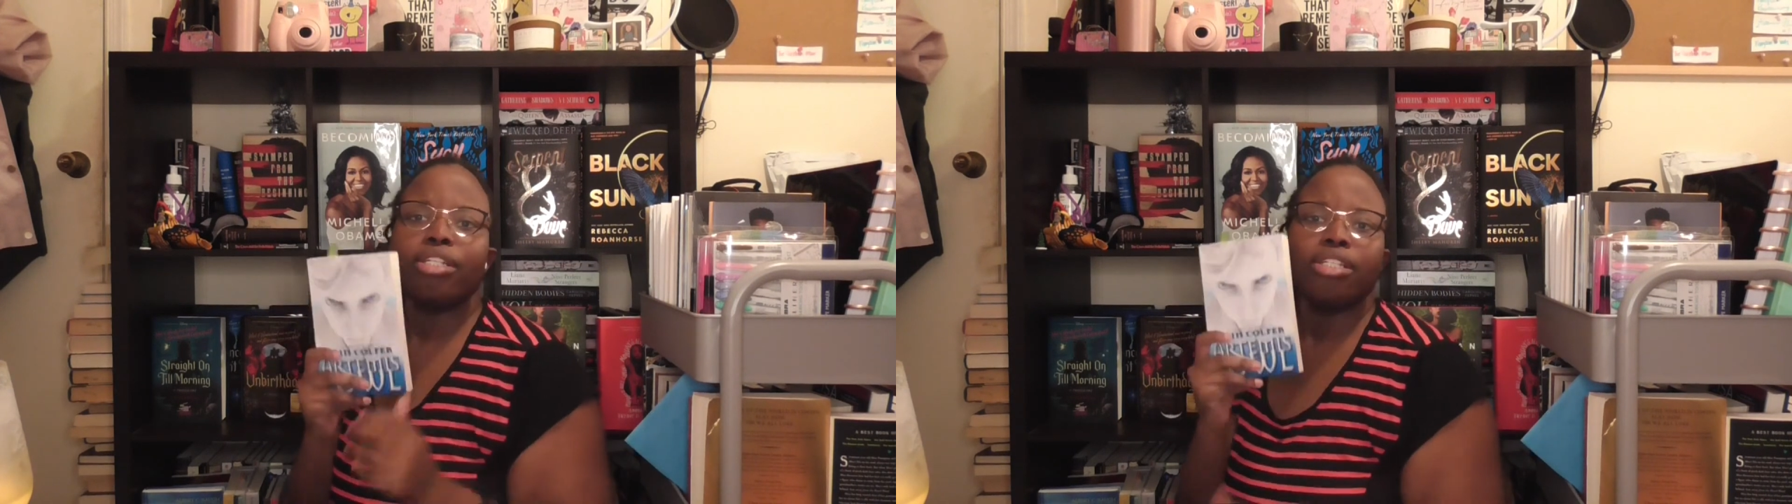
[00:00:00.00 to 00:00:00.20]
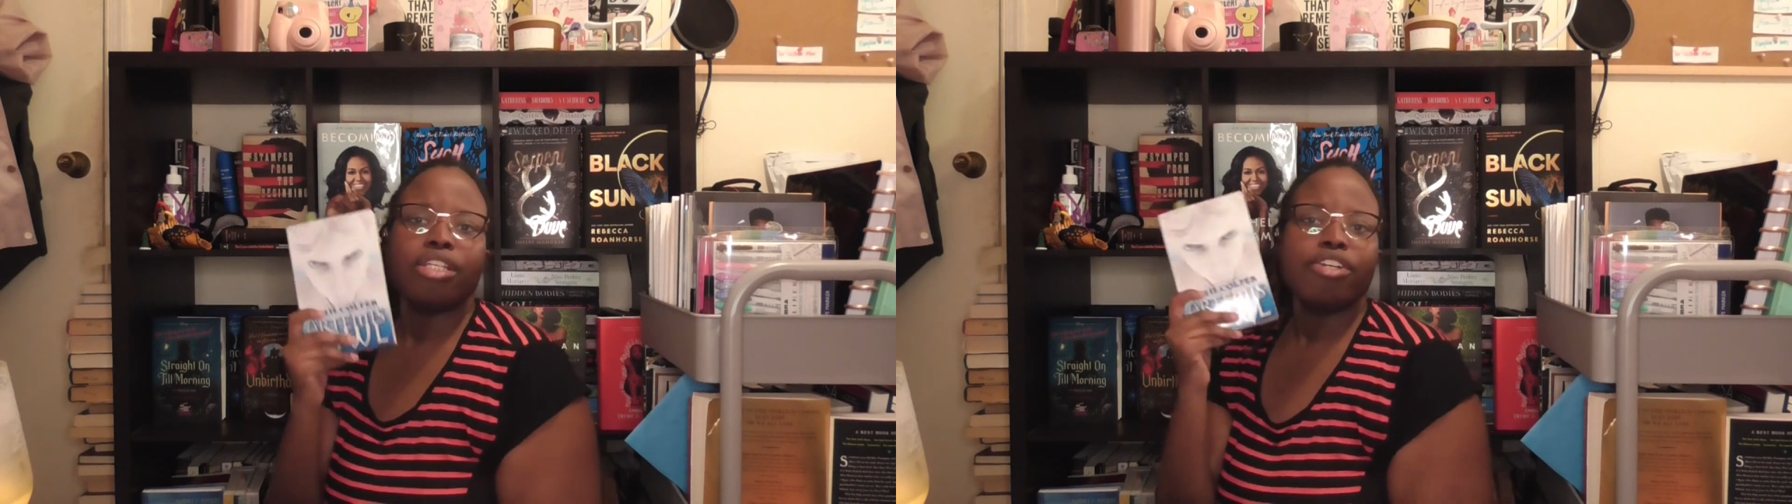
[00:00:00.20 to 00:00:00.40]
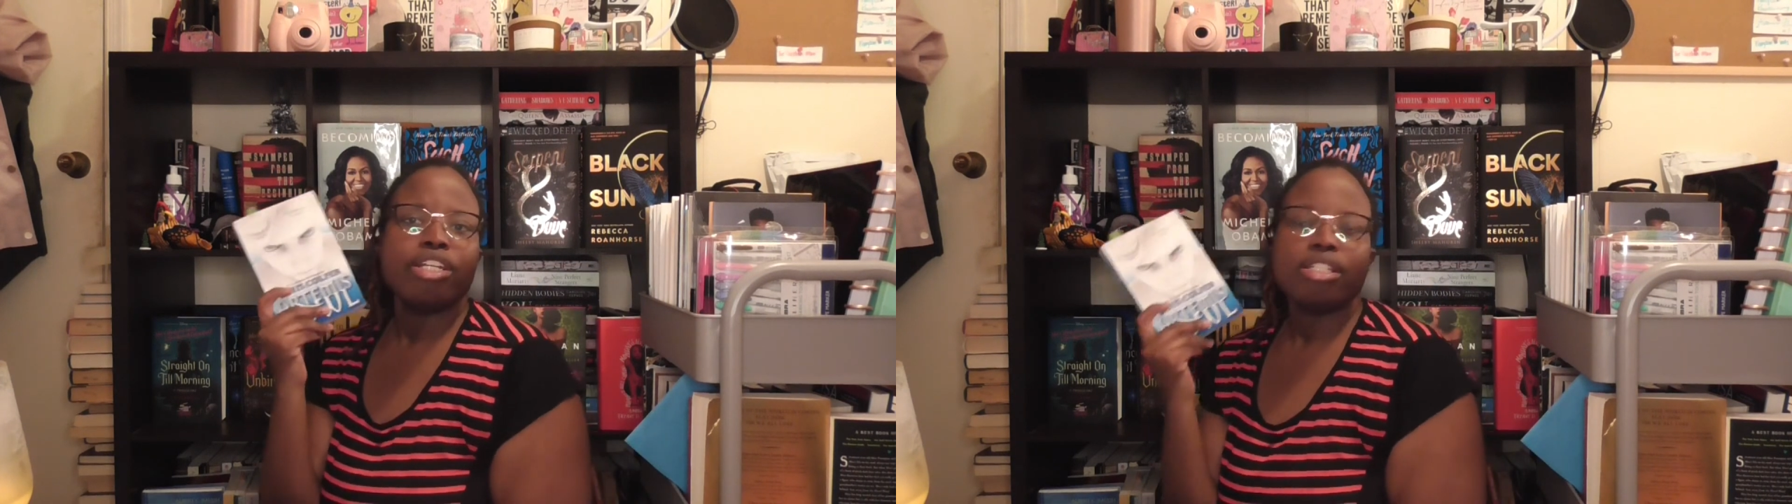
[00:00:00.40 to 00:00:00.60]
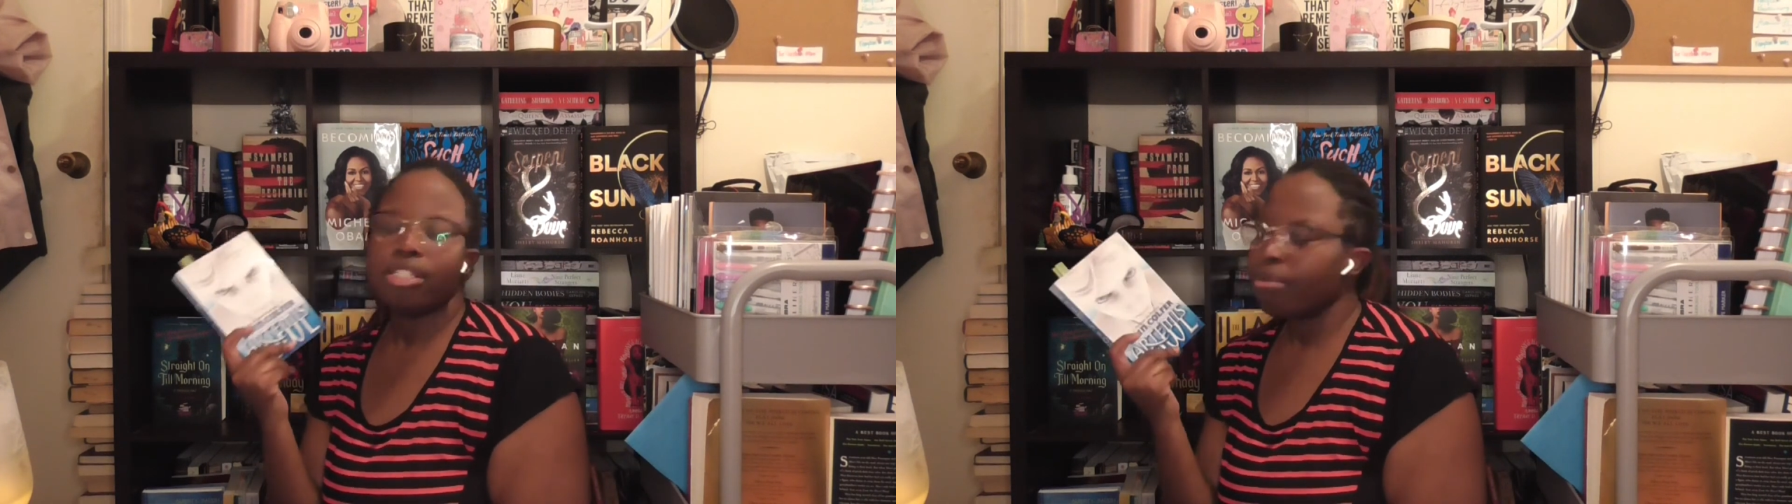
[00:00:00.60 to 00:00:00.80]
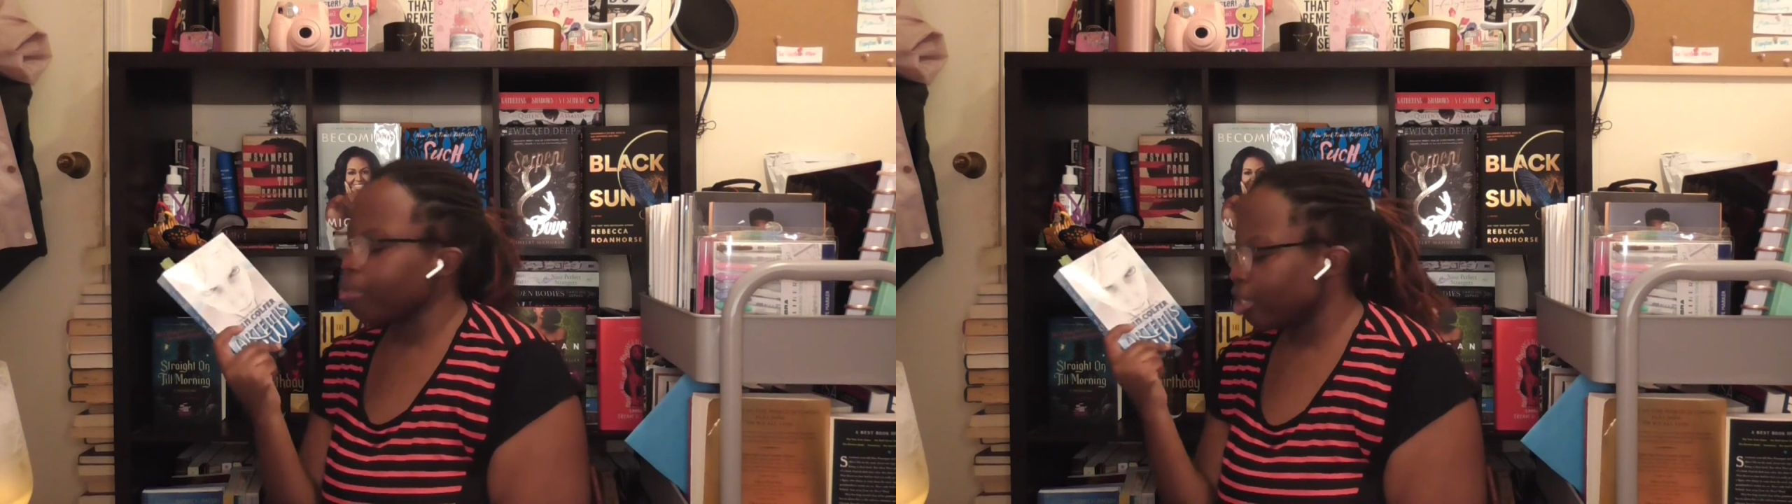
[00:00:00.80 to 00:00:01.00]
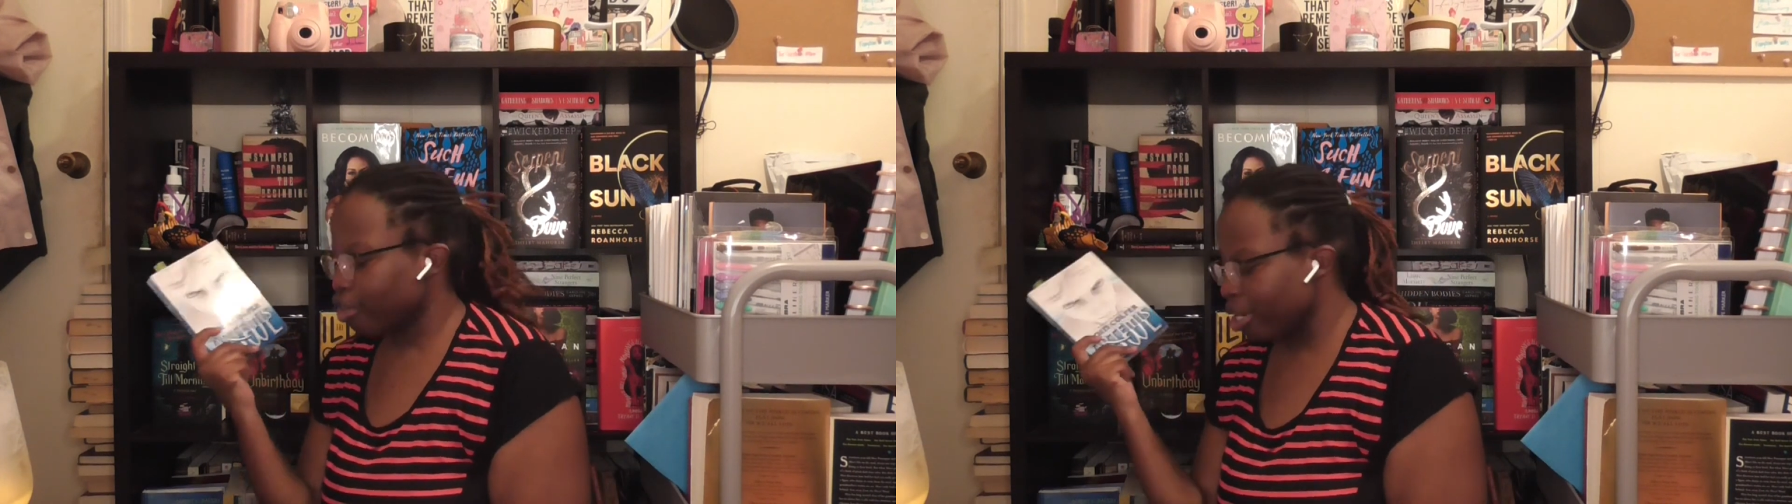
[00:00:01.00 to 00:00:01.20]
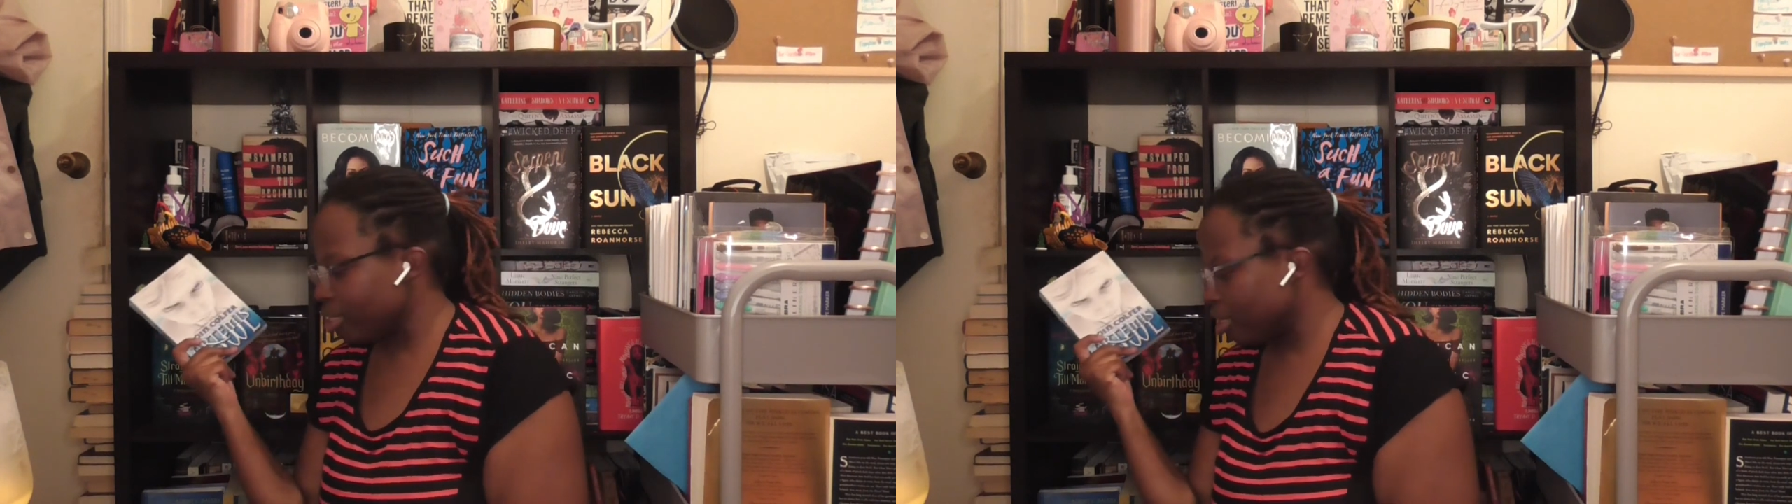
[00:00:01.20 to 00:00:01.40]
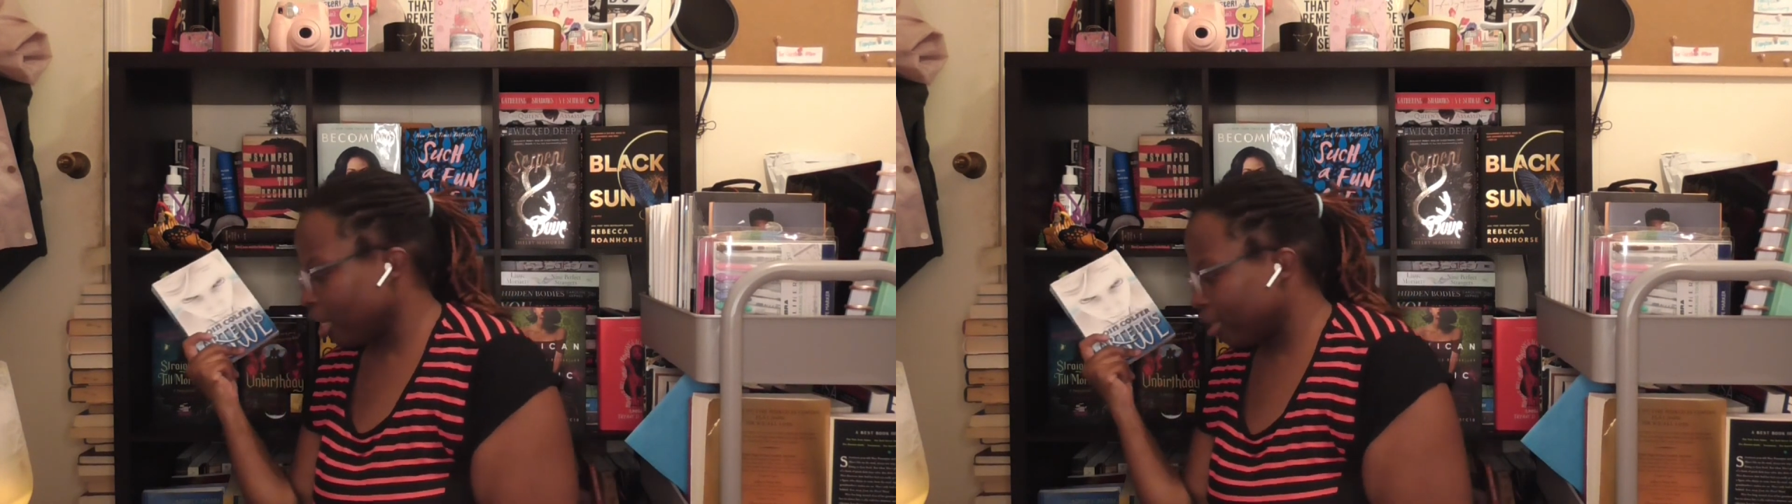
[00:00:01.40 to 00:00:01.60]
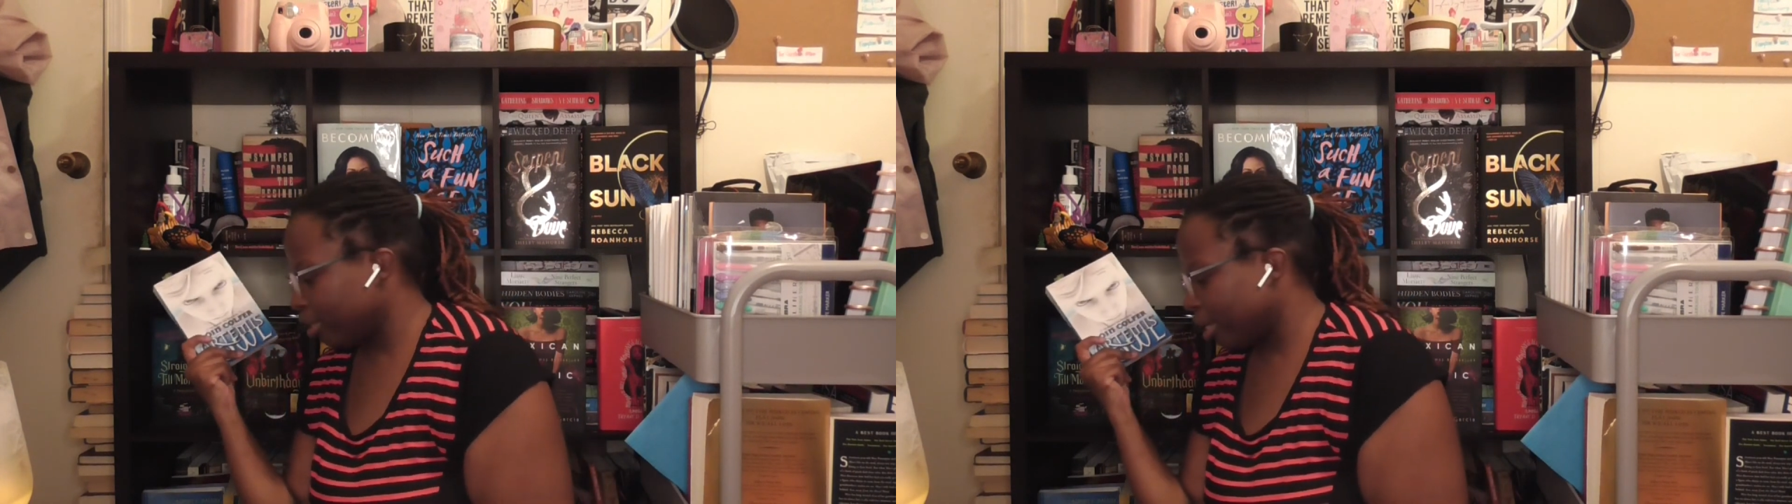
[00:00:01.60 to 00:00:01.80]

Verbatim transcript: in the series something crazy like